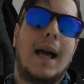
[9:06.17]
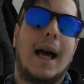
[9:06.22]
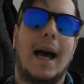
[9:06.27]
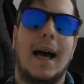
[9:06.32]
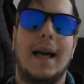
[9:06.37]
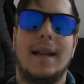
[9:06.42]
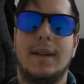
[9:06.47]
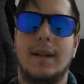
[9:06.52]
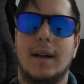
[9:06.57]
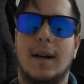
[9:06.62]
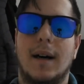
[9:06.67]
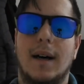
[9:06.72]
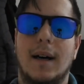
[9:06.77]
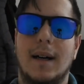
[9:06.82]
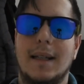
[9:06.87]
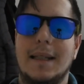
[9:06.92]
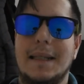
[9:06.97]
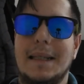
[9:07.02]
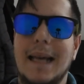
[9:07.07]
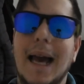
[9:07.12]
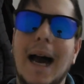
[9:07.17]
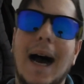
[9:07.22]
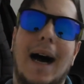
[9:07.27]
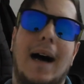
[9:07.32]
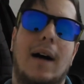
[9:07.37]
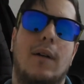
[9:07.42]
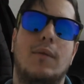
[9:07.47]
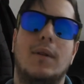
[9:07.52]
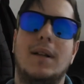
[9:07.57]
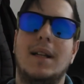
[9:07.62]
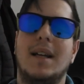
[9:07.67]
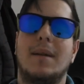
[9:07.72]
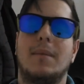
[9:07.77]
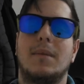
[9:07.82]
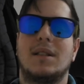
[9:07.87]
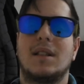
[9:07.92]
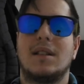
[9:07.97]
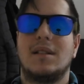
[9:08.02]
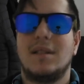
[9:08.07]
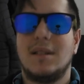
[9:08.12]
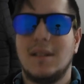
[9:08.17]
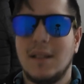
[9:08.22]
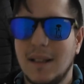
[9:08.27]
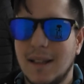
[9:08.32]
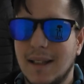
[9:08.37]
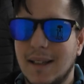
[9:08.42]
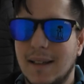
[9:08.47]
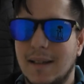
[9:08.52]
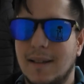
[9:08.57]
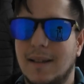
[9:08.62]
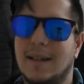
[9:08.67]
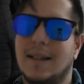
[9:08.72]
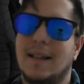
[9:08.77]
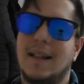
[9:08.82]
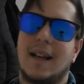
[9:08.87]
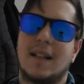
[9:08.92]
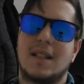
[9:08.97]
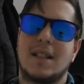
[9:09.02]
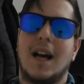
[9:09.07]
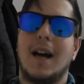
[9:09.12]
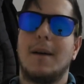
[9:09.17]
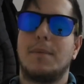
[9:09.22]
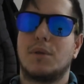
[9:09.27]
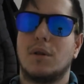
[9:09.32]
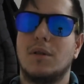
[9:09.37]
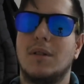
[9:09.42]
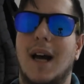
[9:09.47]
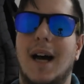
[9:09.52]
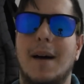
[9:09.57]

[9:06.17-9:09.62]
And yeah, I really am excited to see next episode.